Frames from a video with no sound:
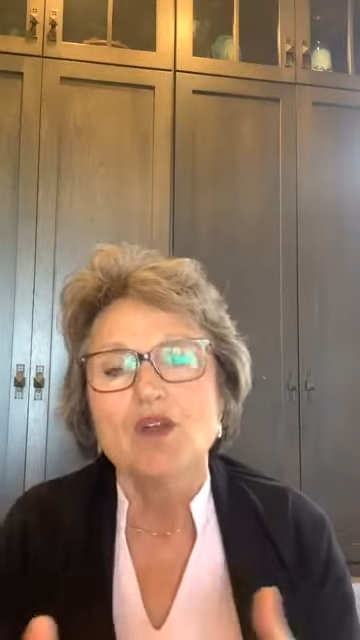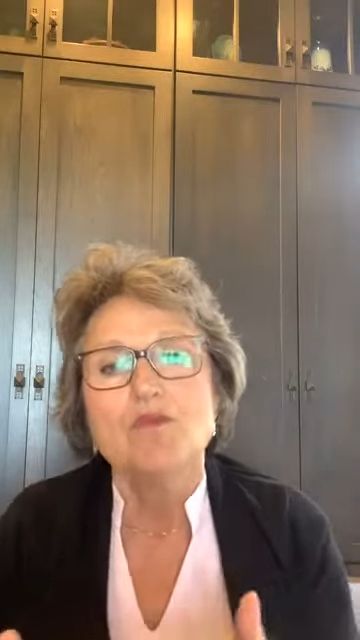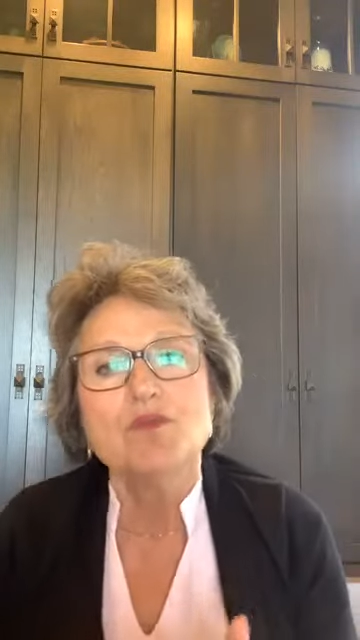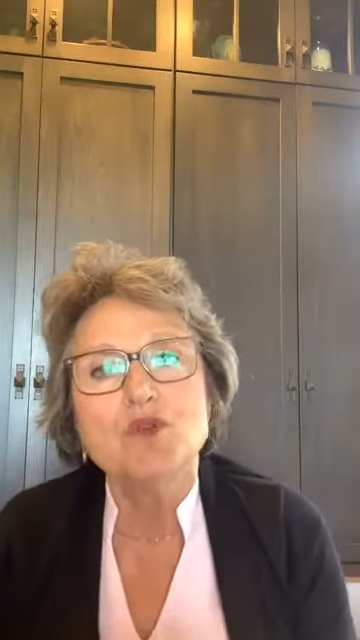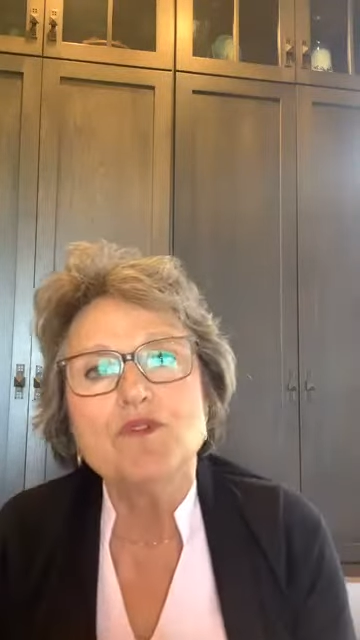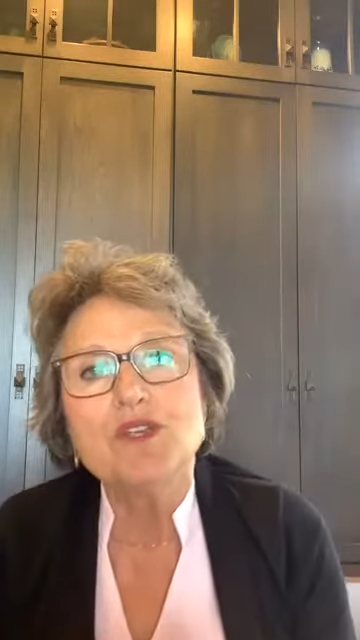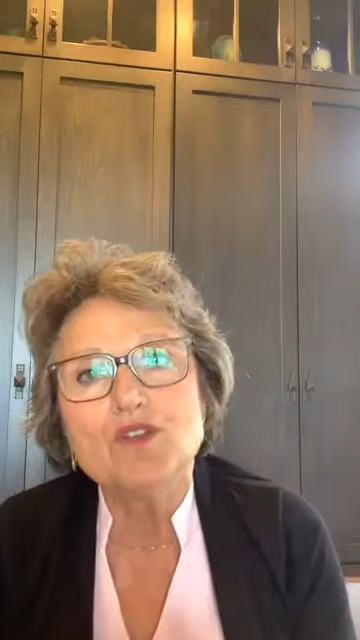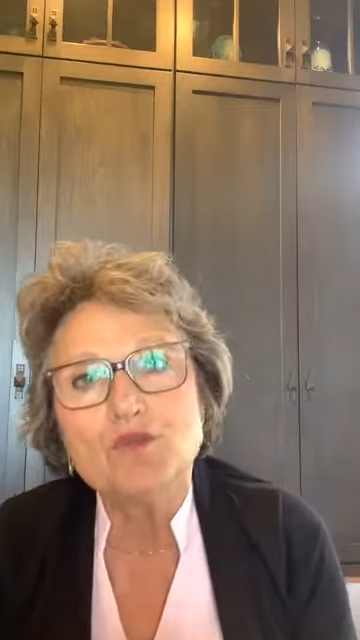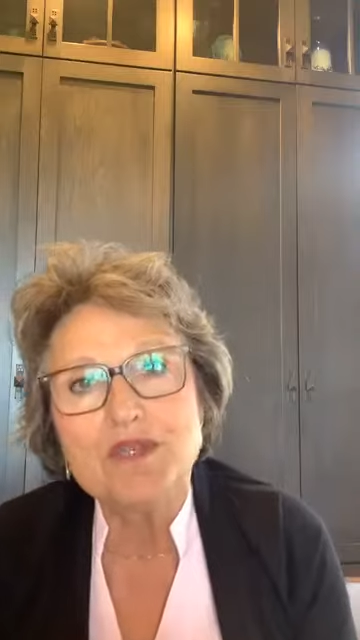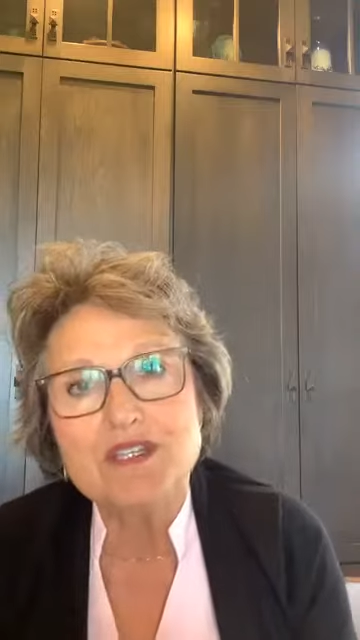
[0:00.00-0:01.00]
Moving
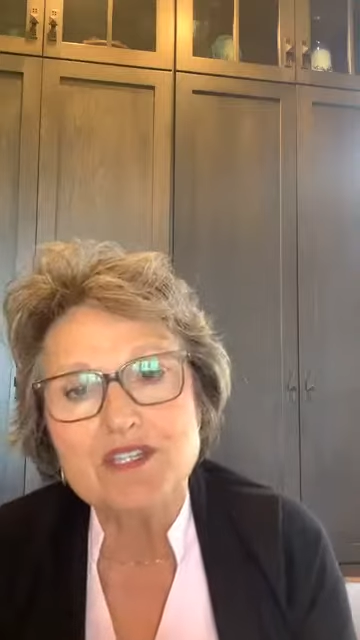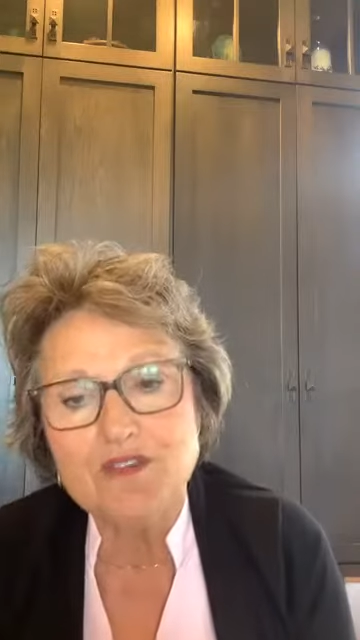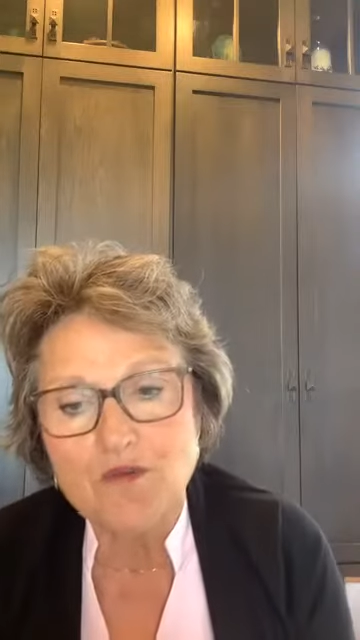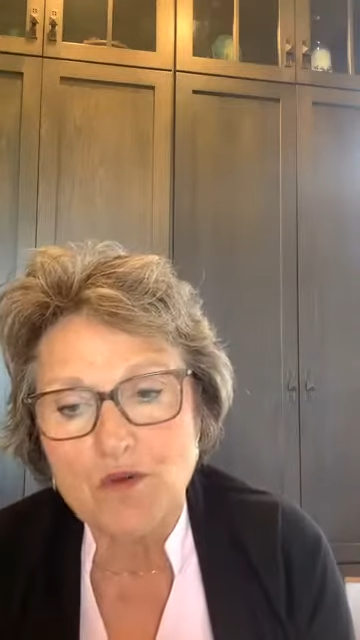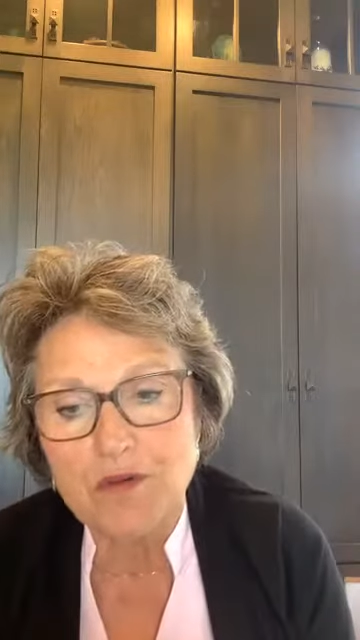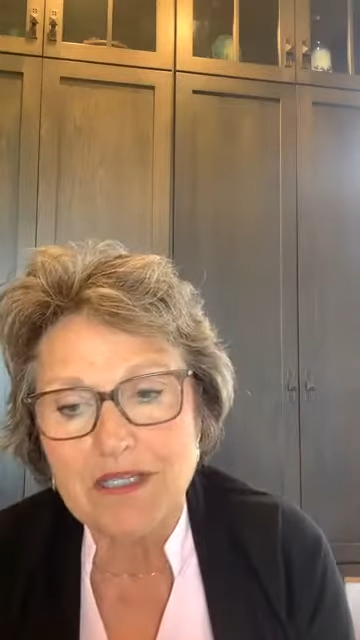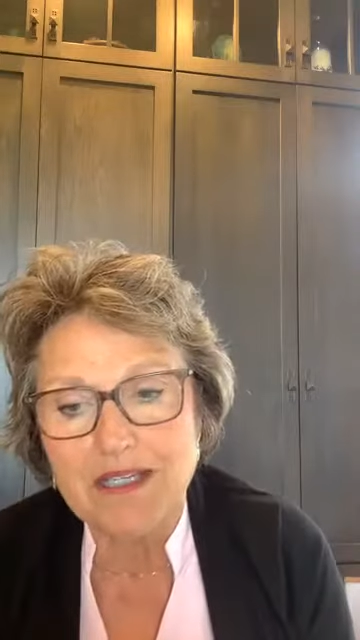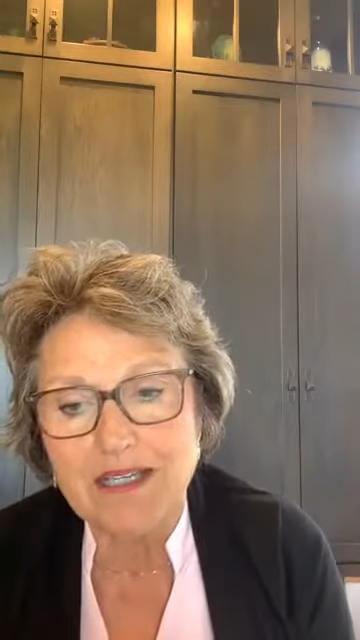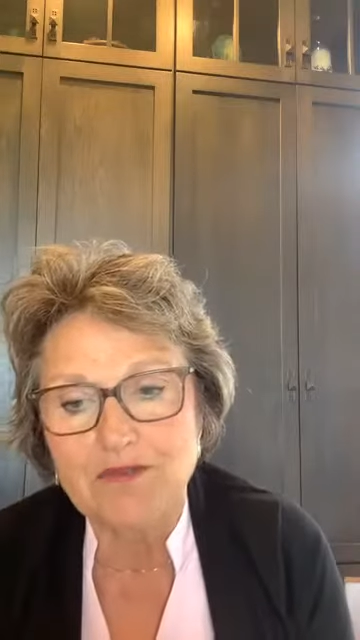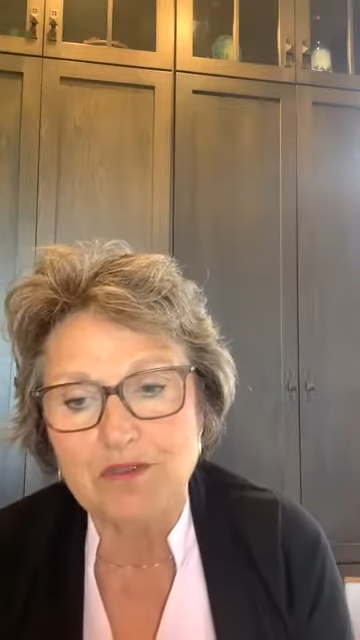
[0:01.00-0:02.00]
your business forward
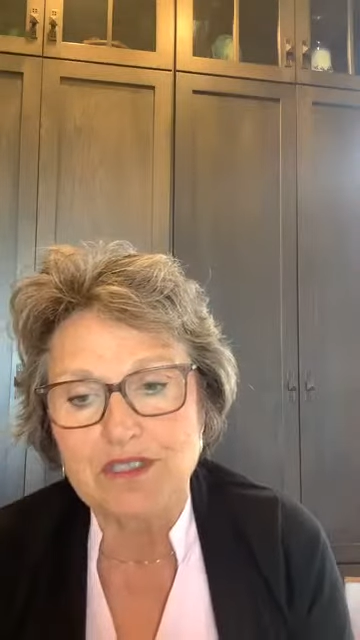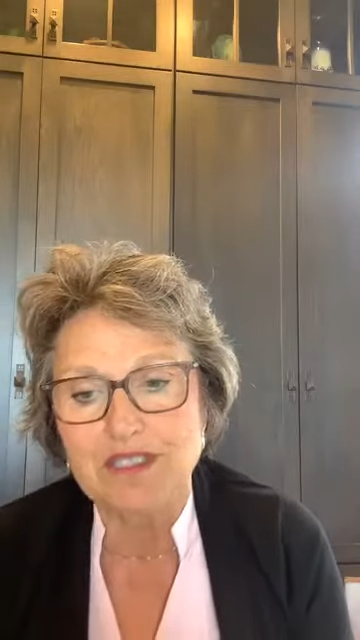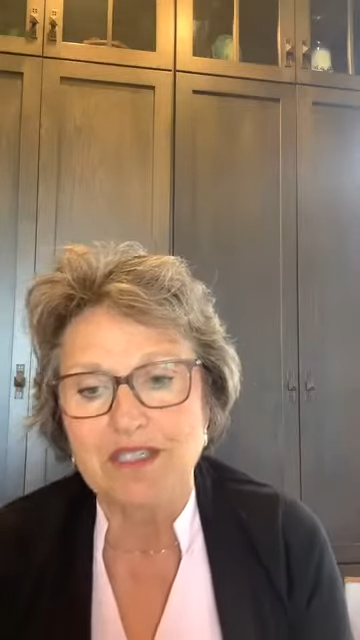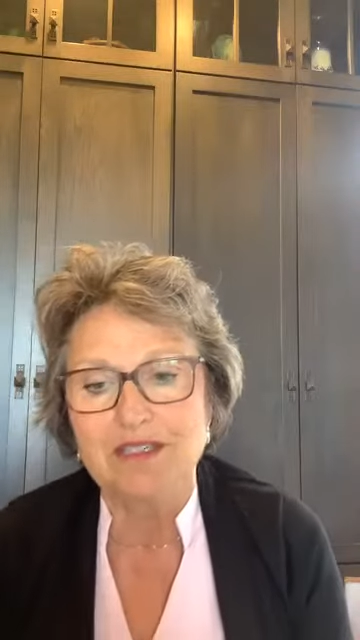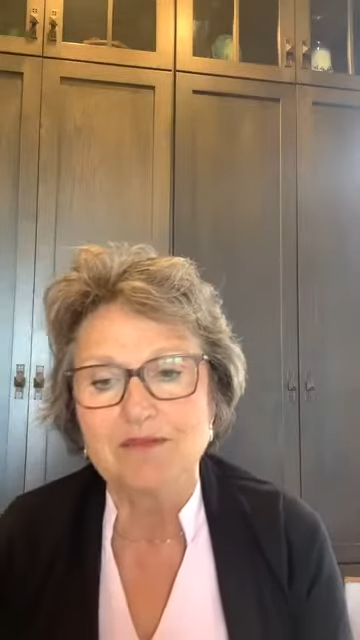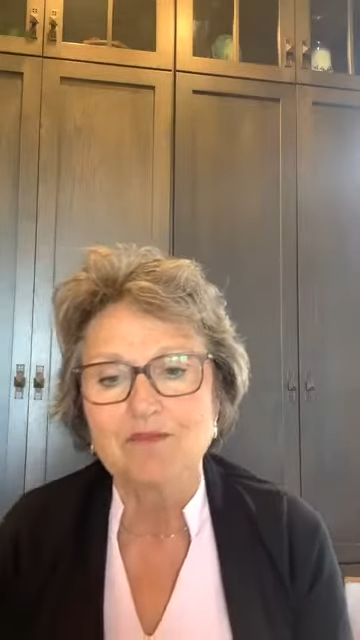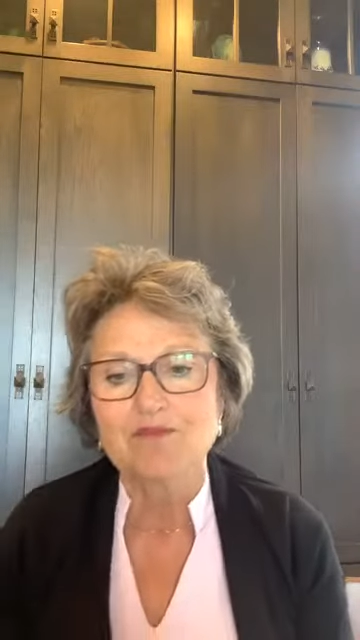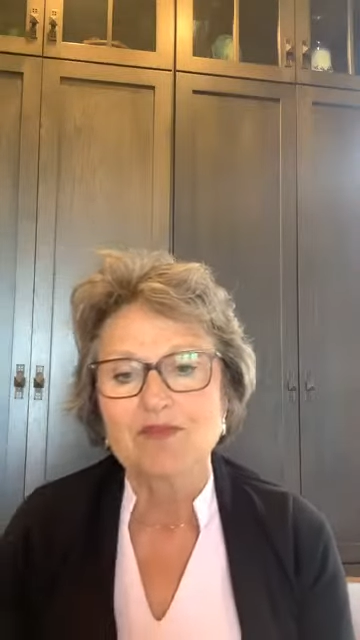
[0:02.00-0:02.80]
at level 10.